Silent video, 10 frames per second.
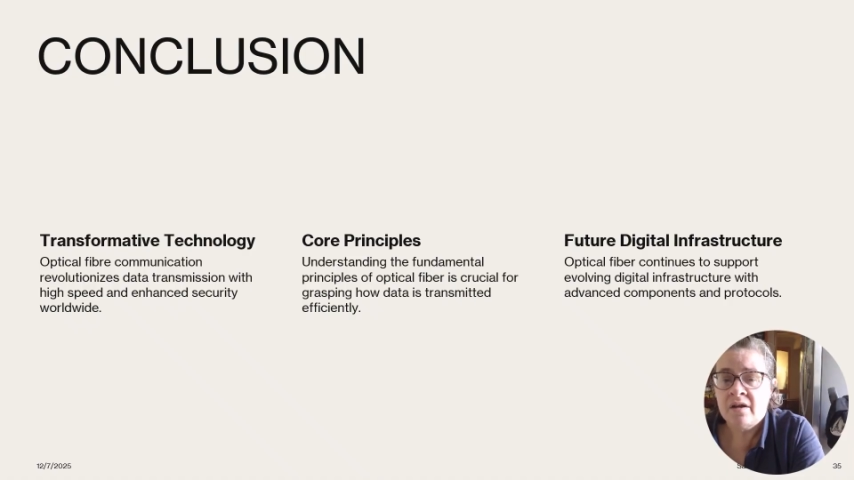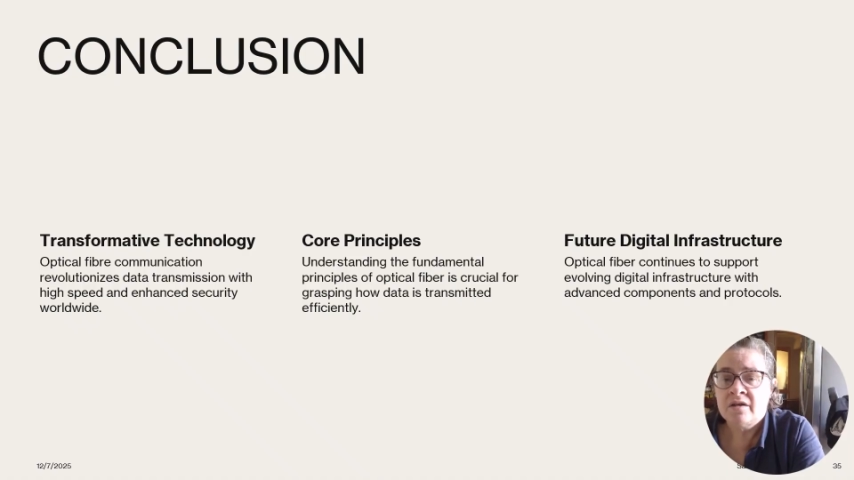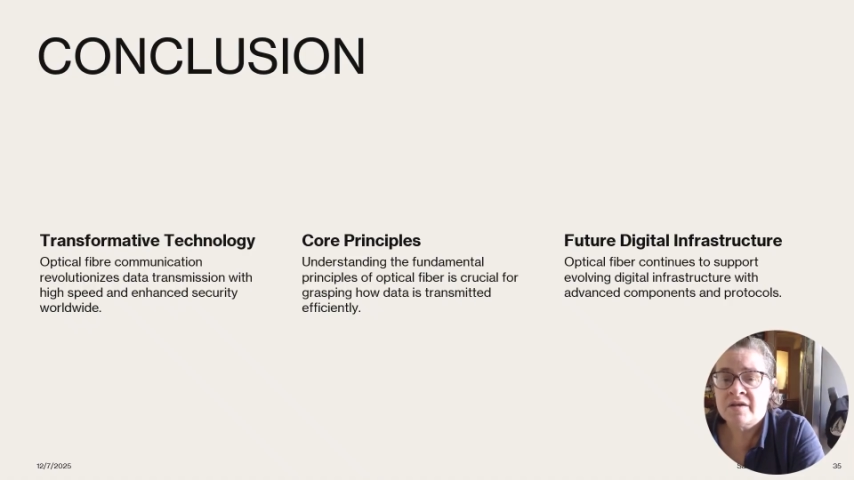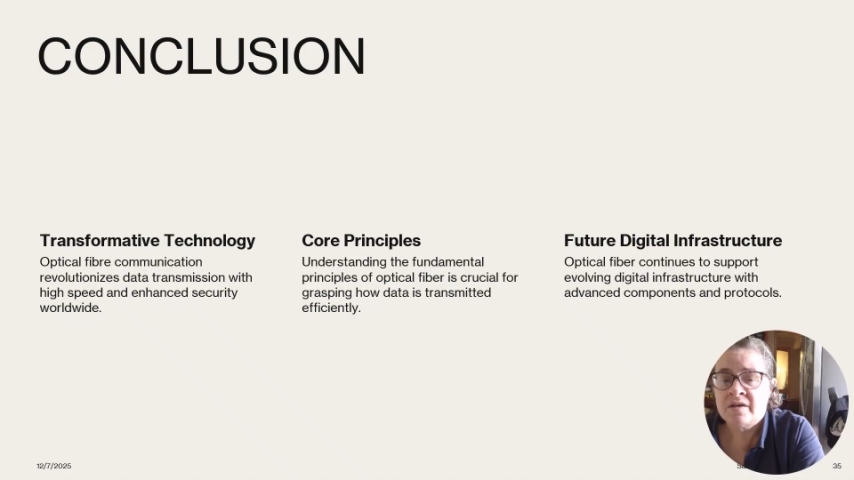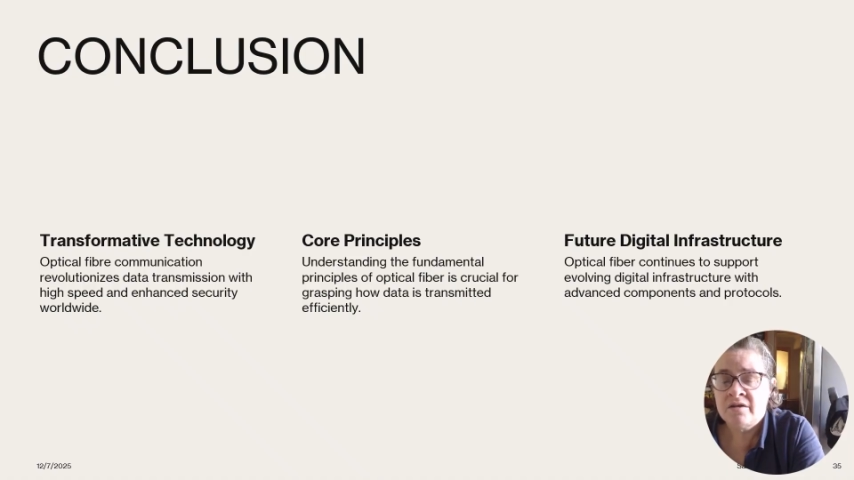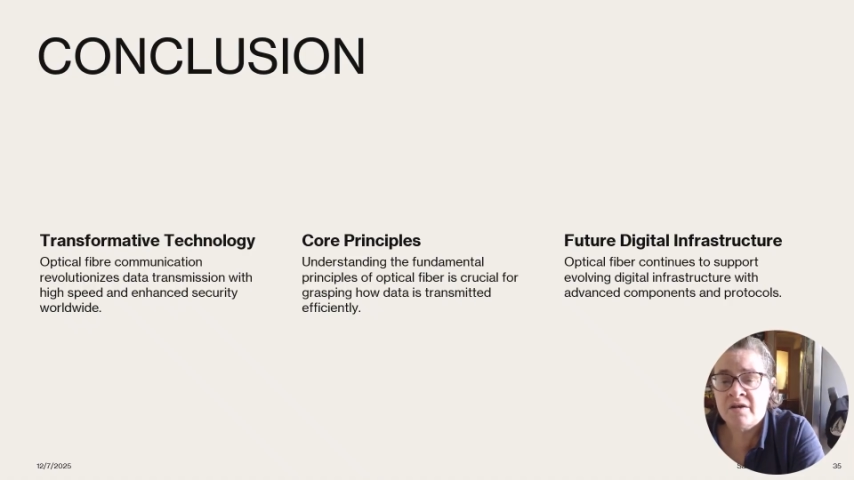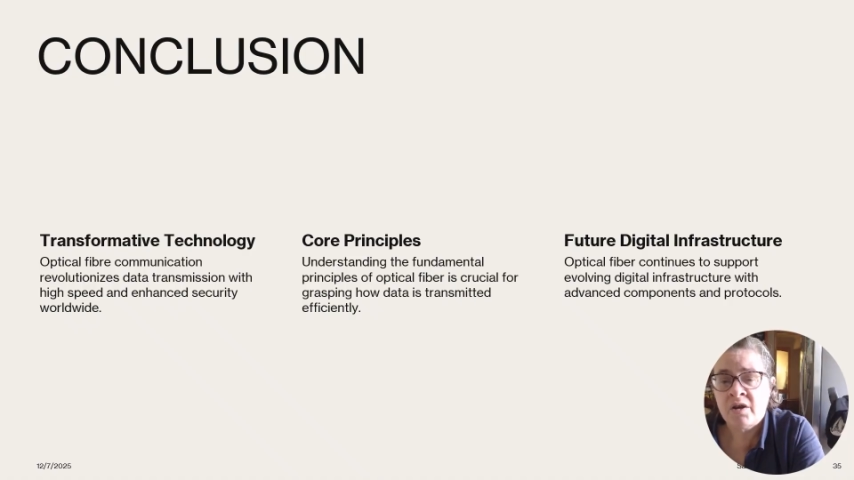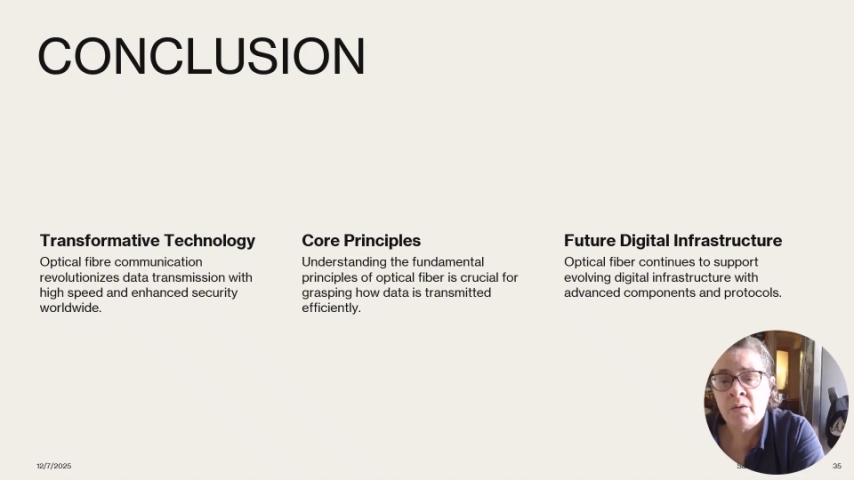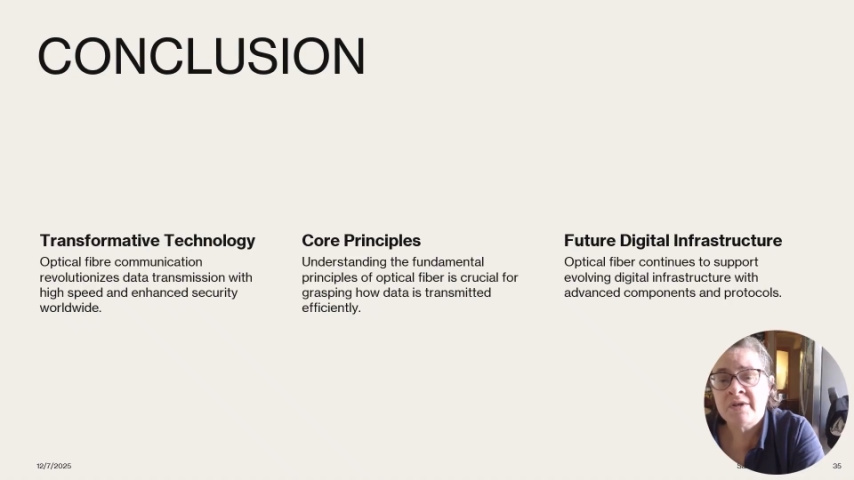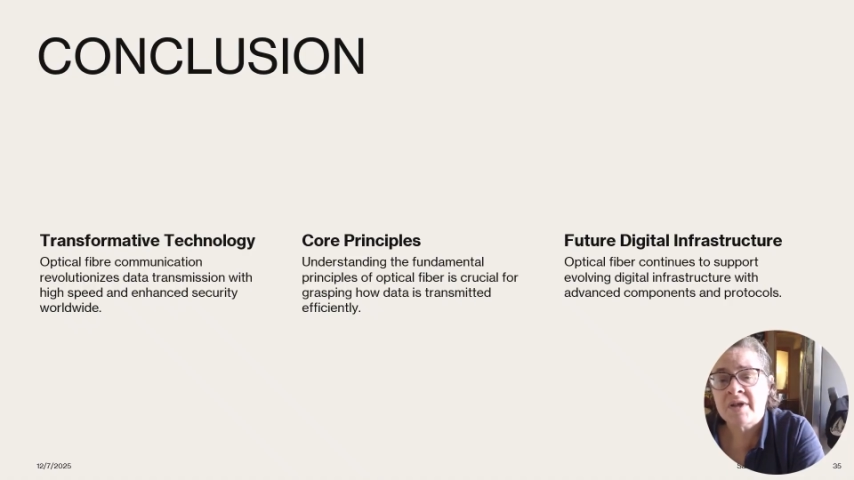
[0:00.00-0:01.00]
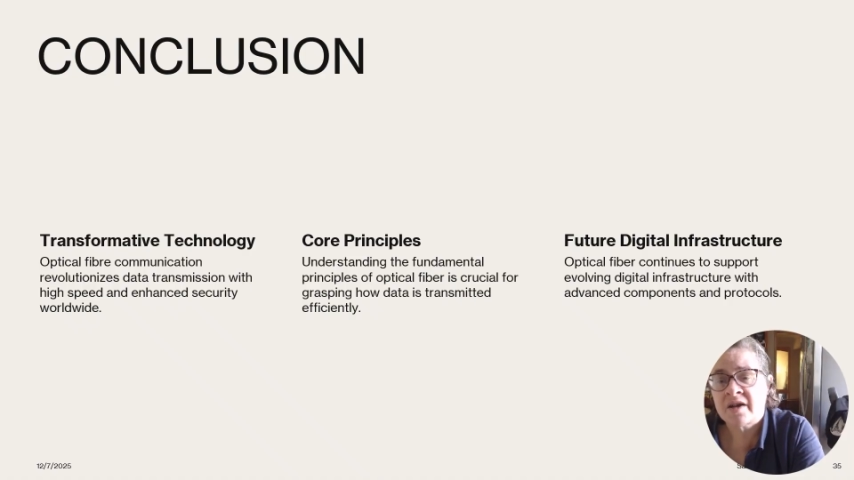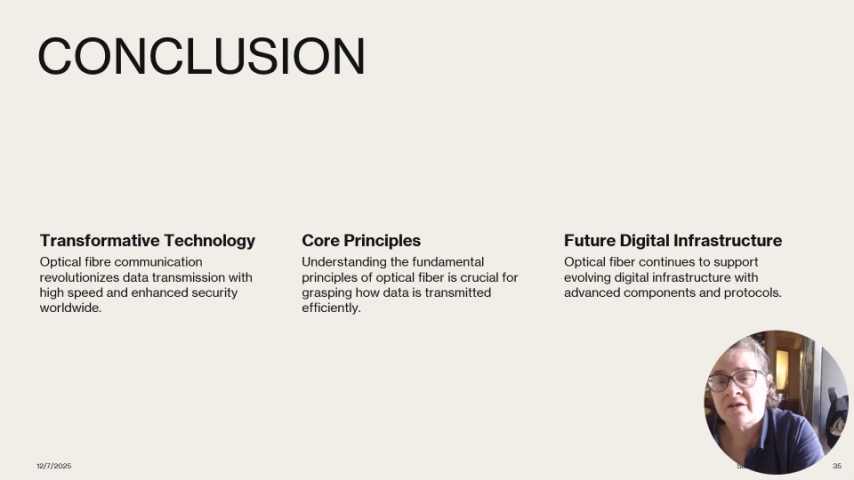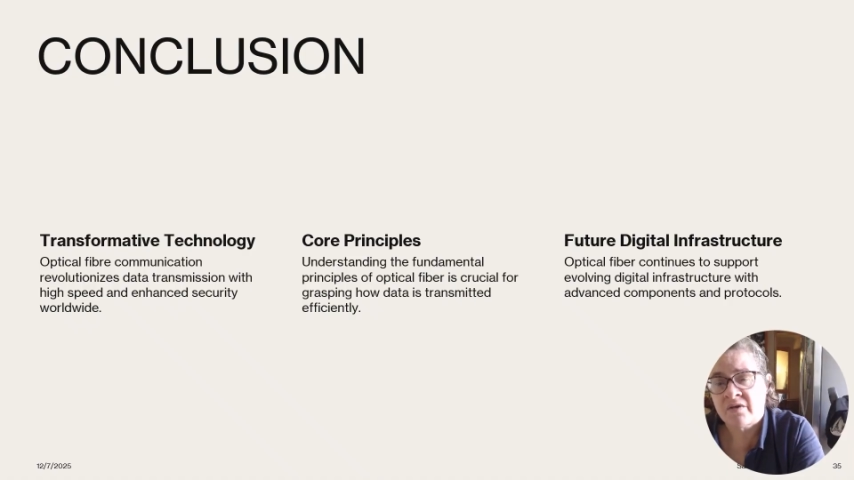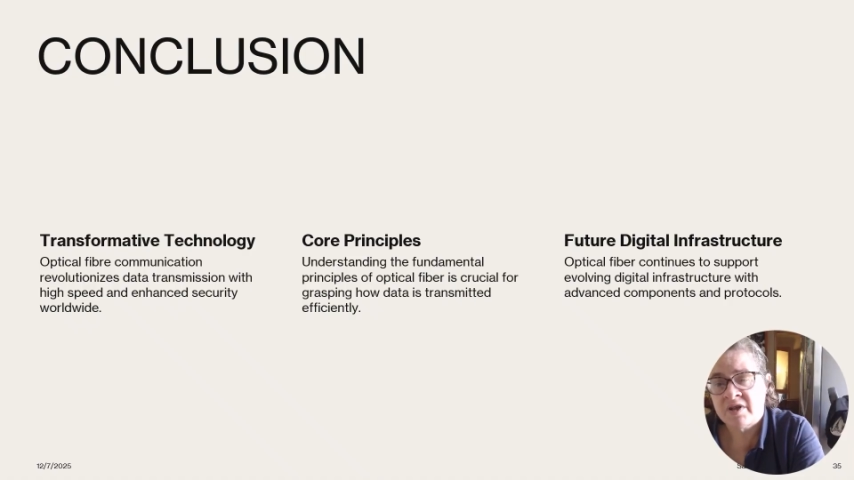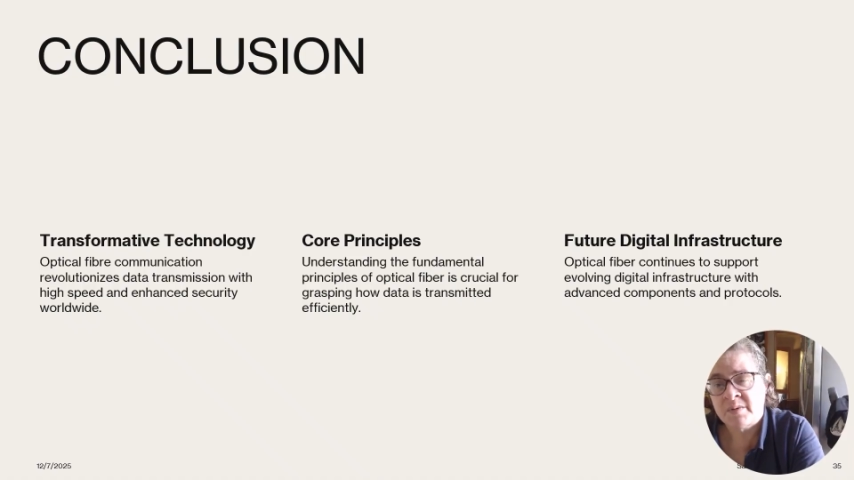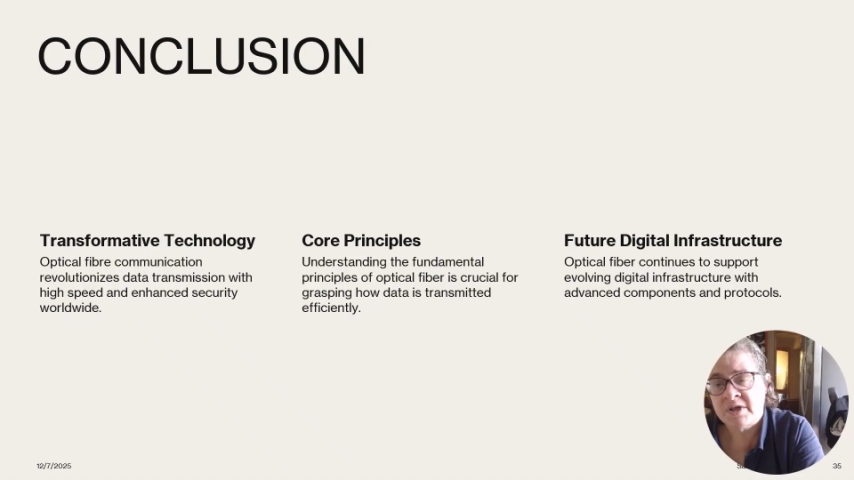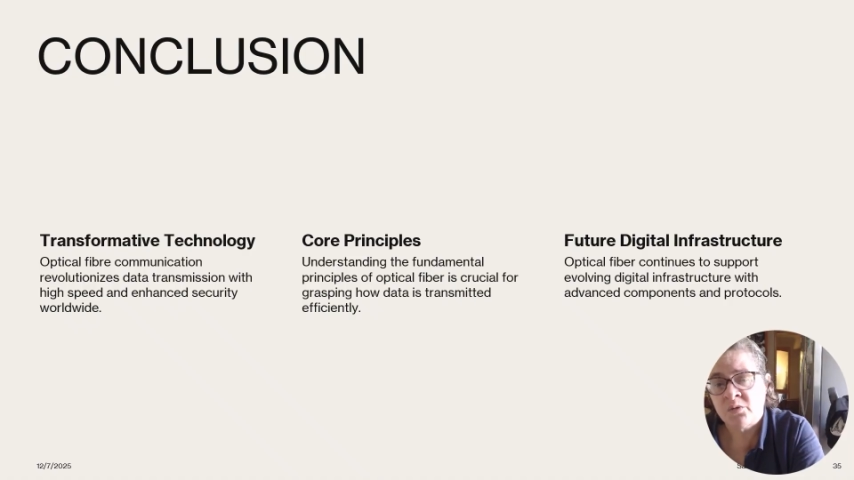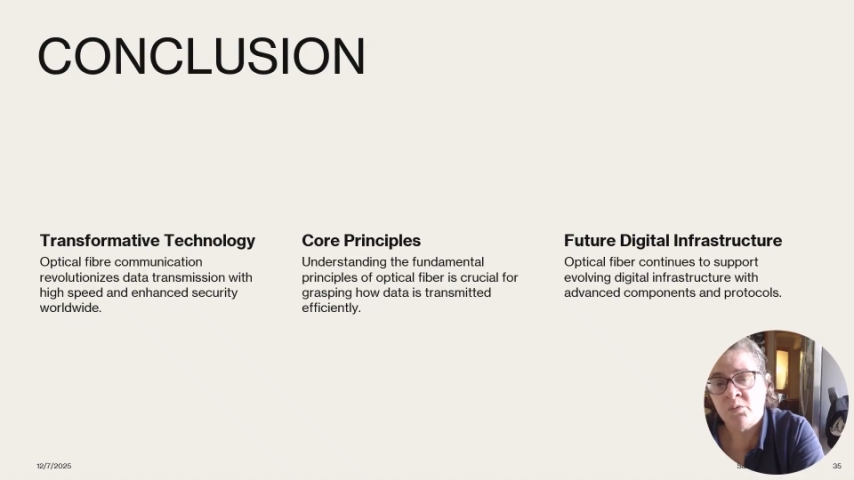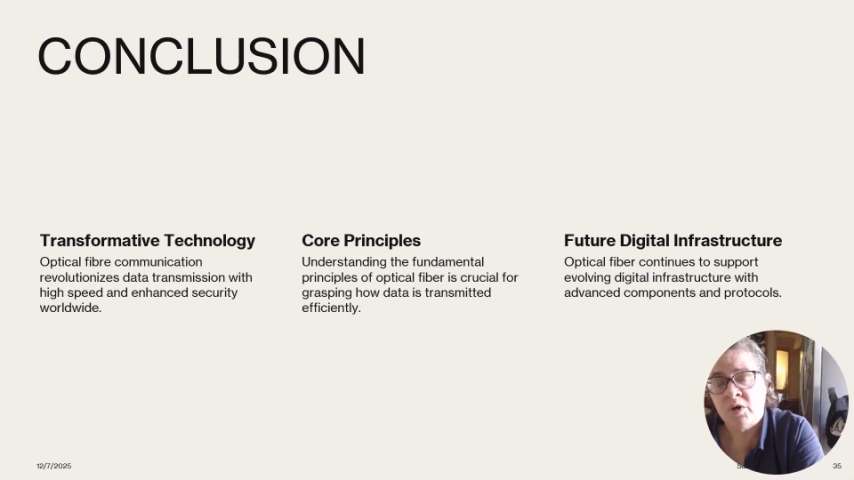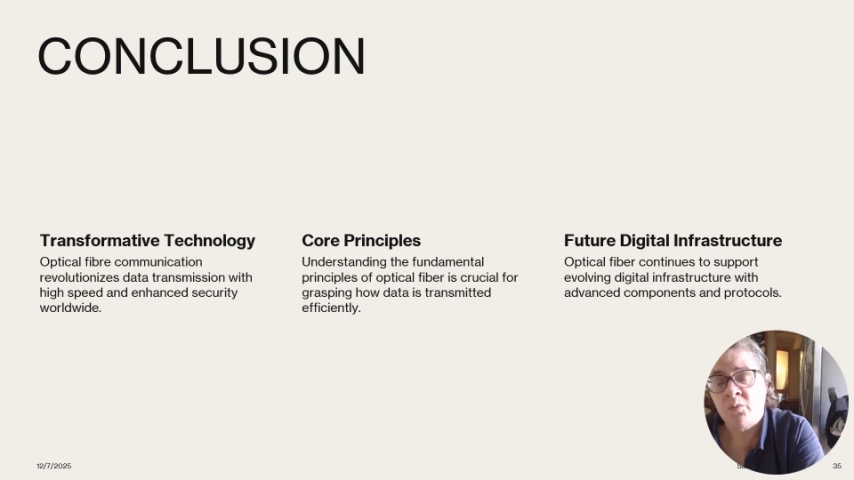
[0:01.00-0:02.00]
secure data
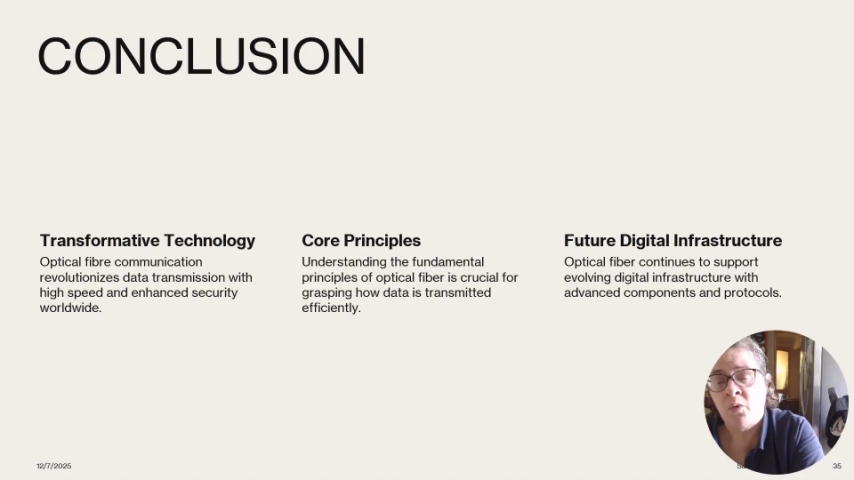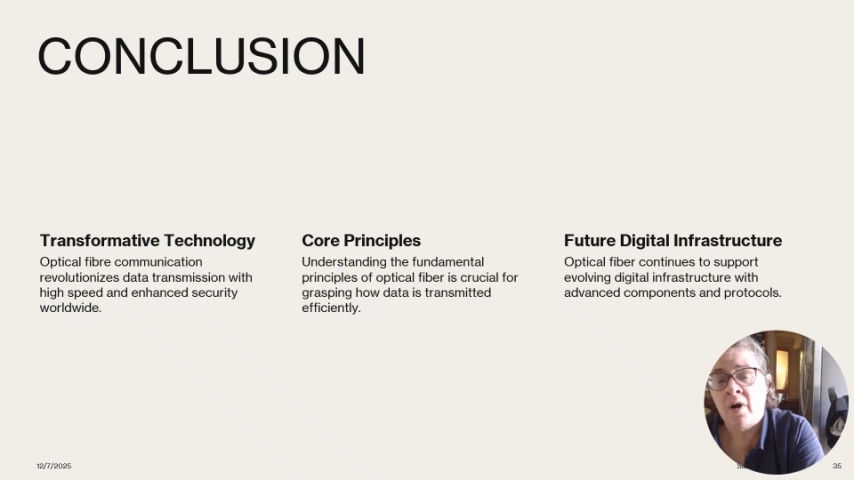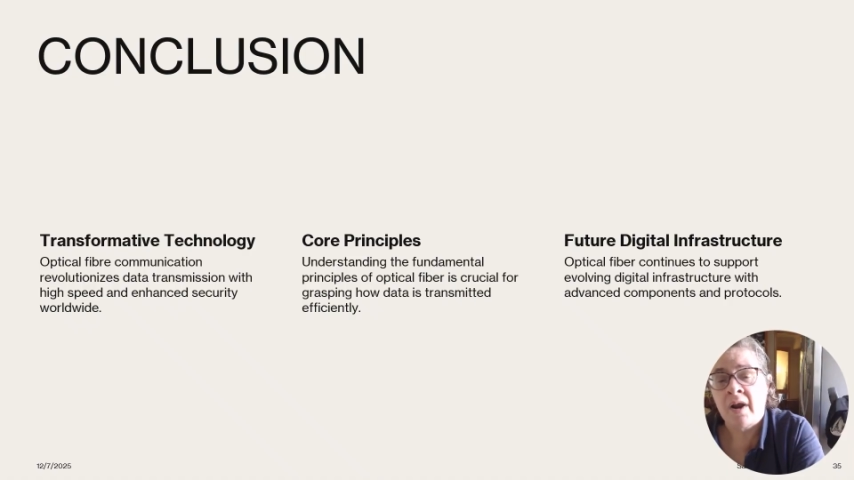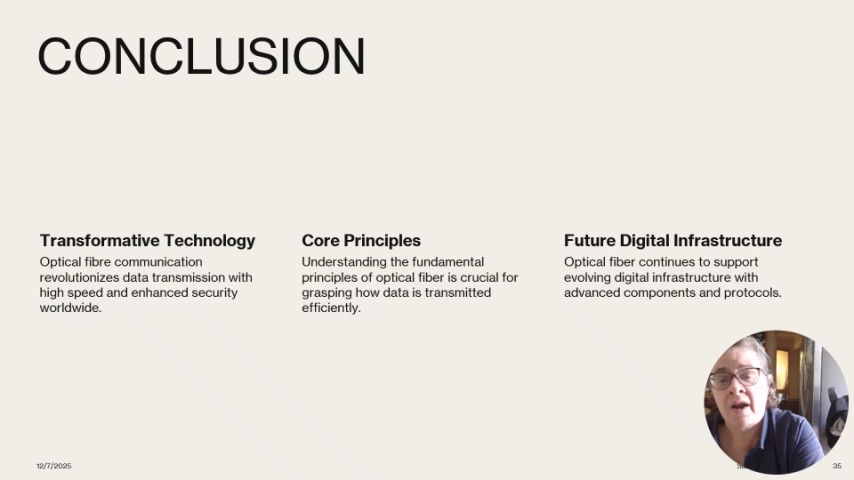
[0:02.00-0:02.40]
transmission worldwide.